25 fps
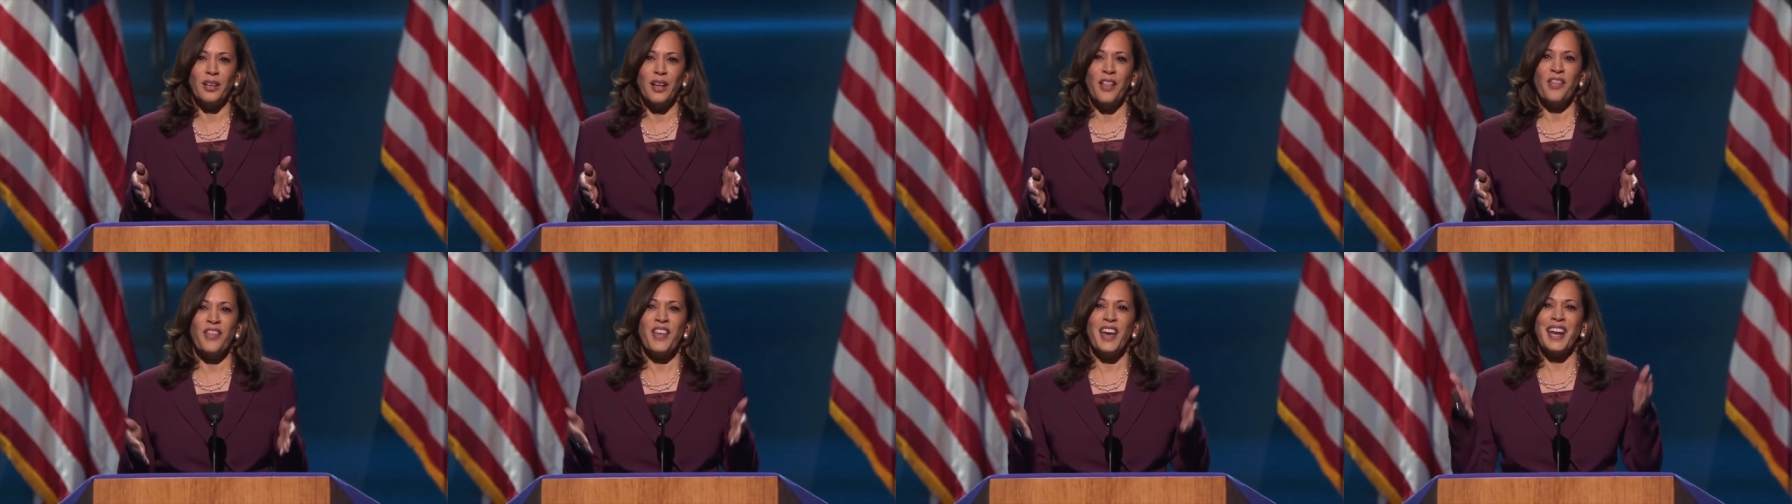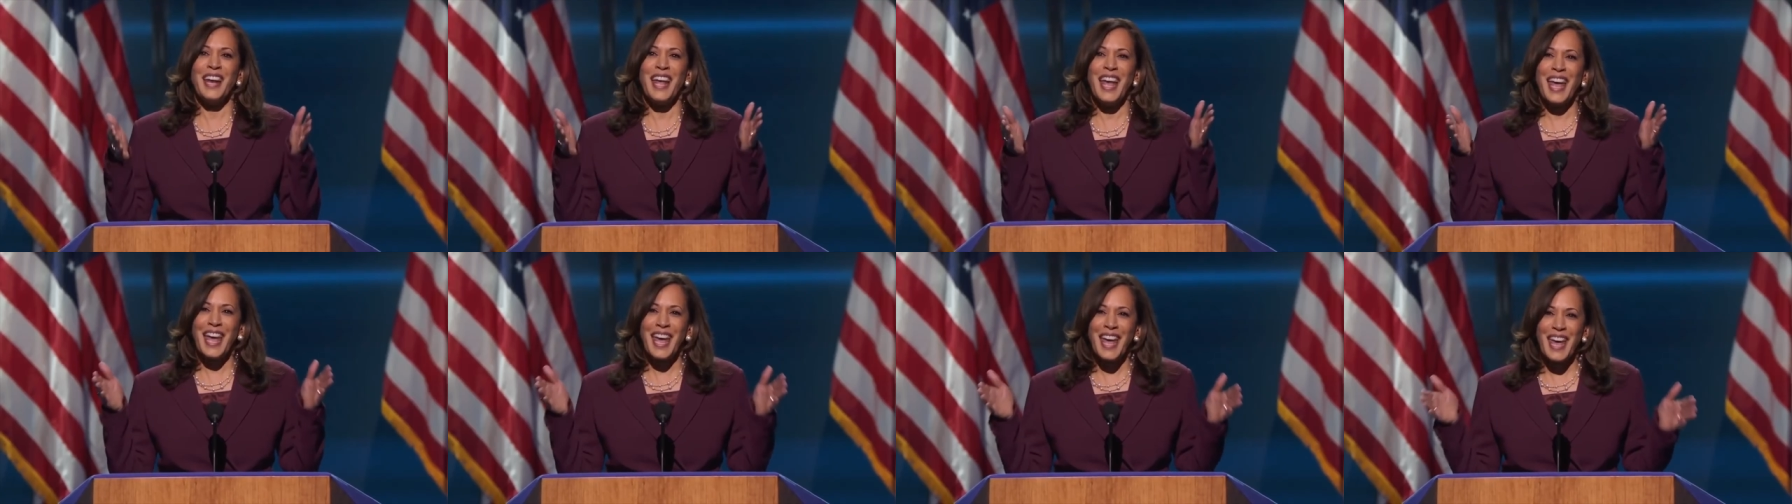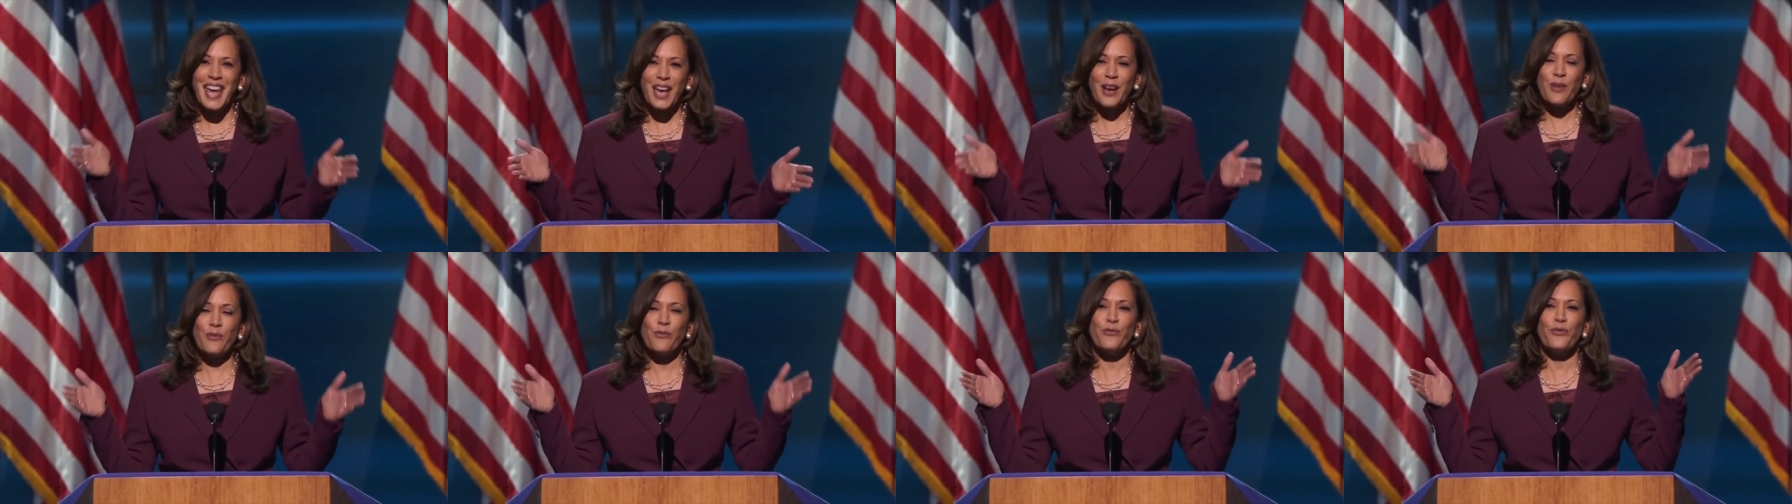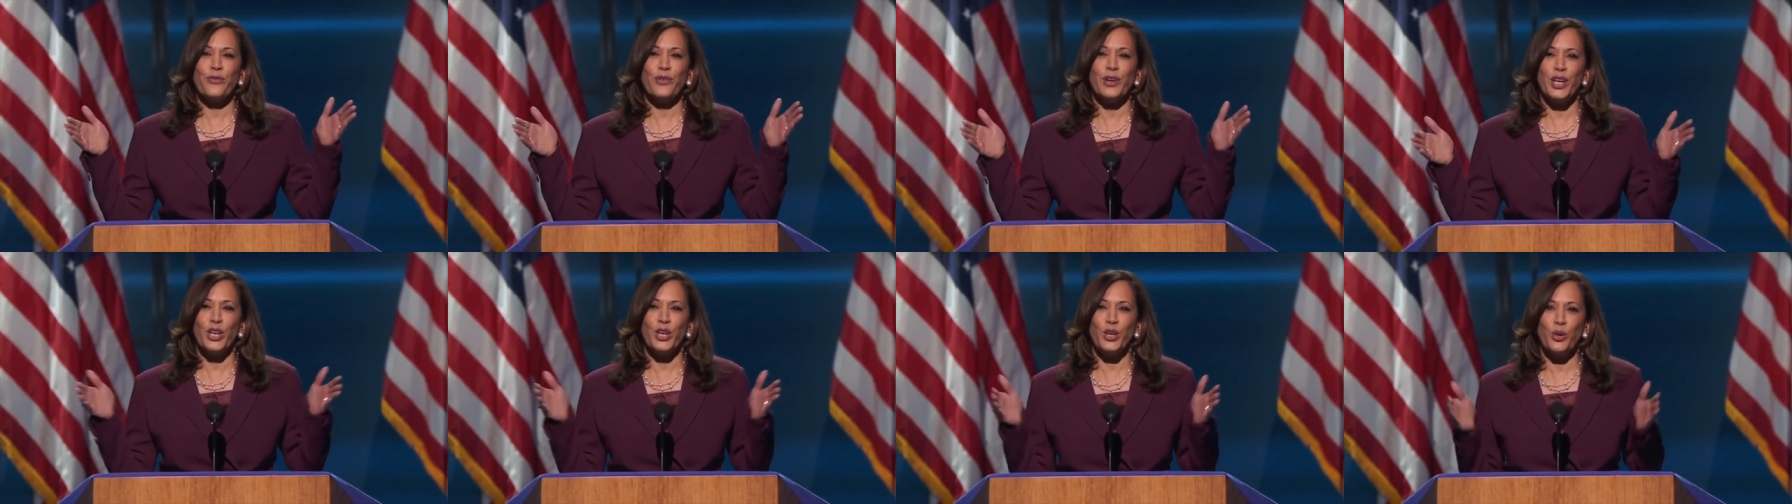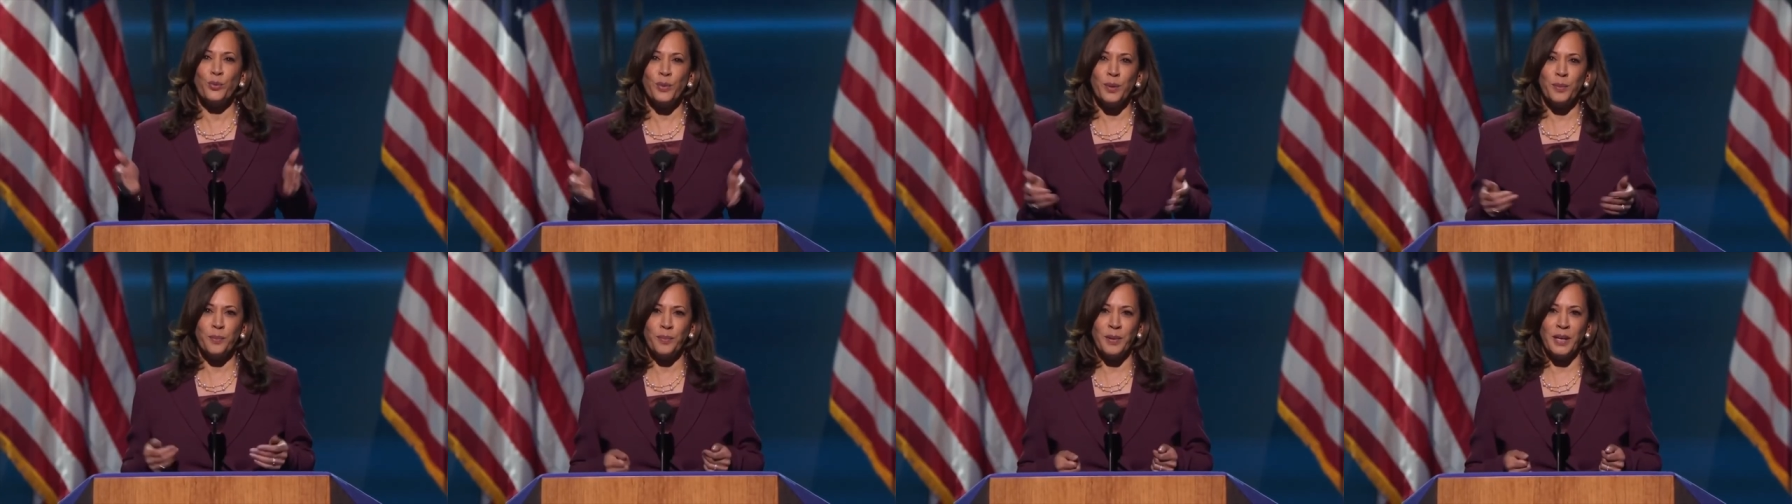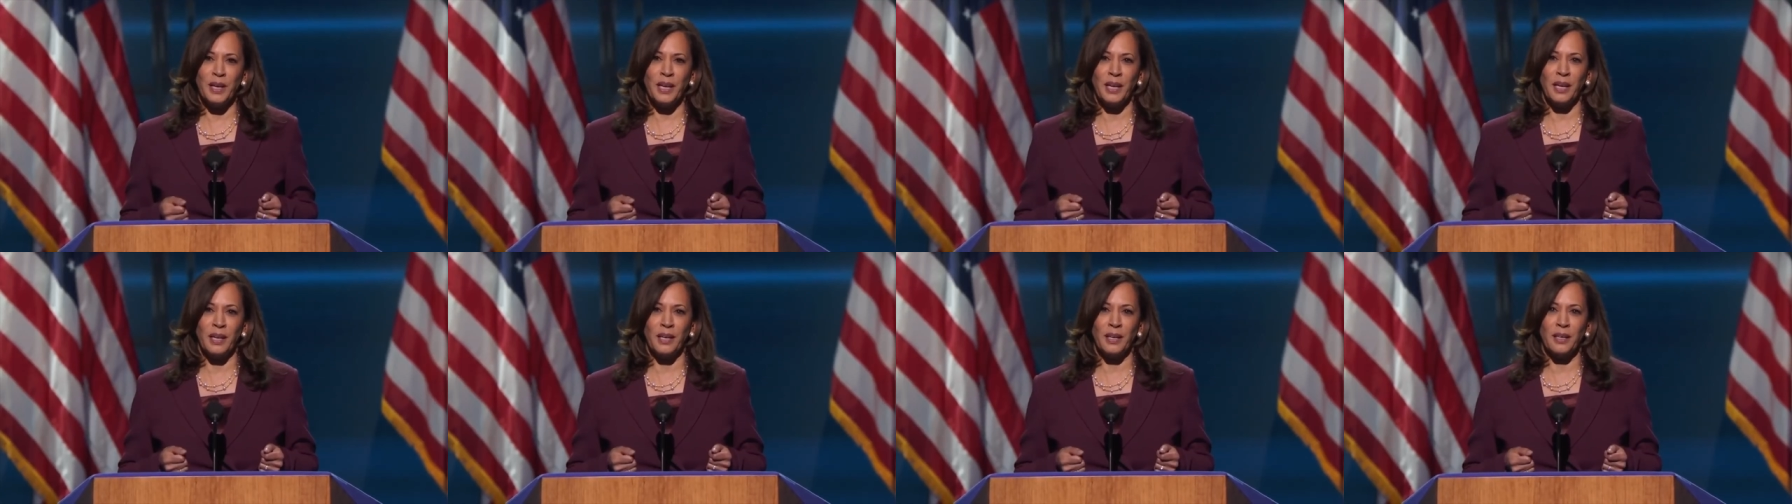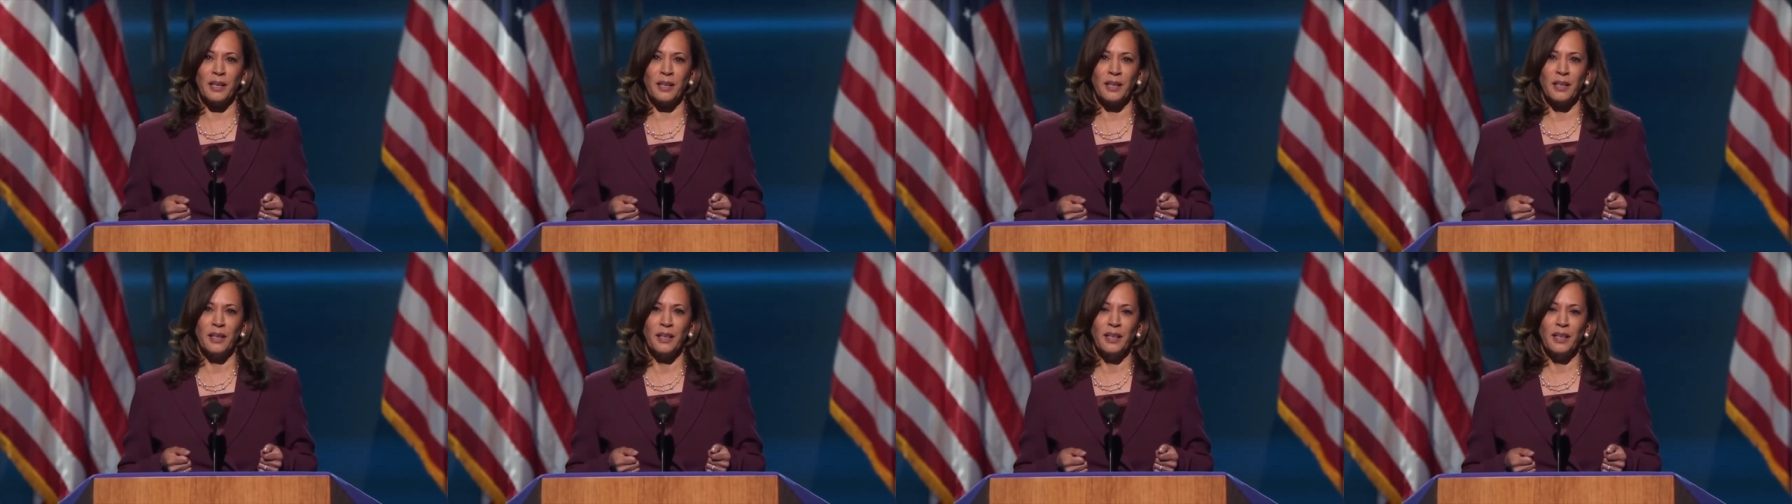that every human being